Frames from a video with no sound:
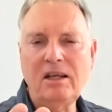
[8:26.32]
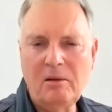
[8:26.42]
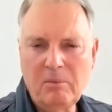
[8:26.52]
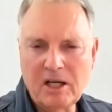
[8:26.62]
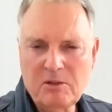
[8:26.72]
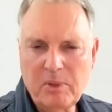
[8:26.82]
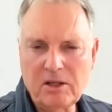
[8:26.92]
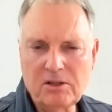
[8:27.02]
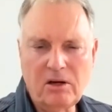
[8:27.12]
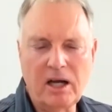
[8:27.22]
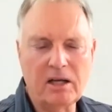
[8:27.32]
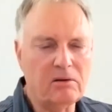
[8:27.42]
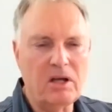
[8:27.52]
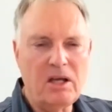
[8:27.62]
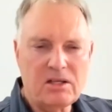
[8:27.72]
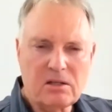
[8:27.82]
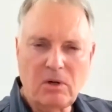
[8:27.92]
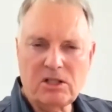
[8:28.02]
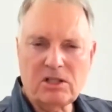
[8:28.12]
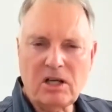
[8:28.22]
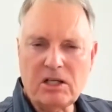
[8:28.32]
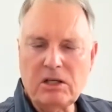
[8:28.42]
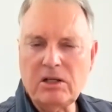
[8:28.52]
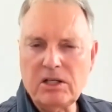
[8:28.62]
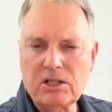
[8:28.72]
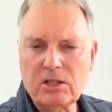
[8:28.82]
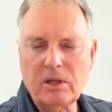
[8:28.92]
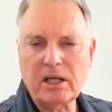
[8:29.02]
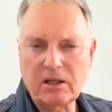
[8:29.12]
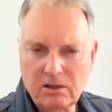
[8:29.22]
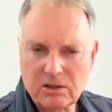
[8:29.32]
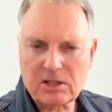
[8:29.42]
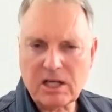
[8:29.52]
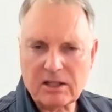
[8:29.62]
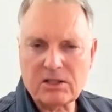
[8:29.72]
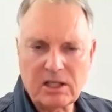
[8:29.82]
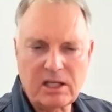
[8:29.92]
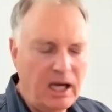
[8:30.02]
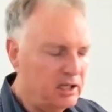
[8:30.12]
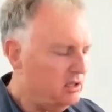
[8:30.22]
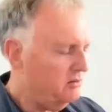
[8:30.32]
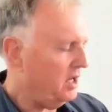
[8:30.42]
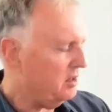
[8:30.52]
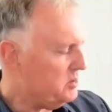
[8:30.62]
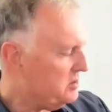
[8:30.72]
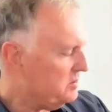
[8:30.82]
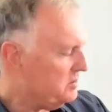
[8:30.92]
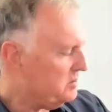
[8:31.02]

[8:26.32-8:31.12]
it must be a triangle. So watch as I do this sorting and you'll start to see how it develops.